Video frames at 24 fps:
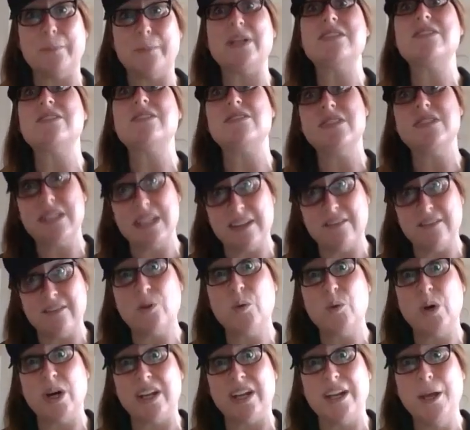Mr. Steve
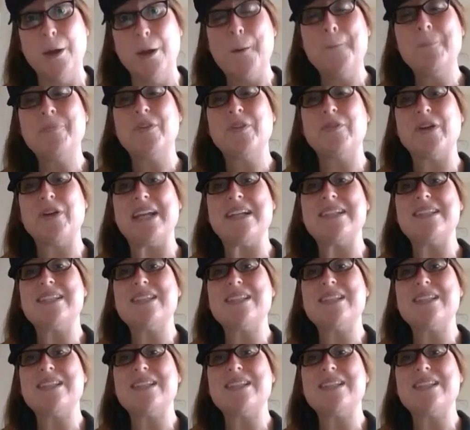Kwan, right?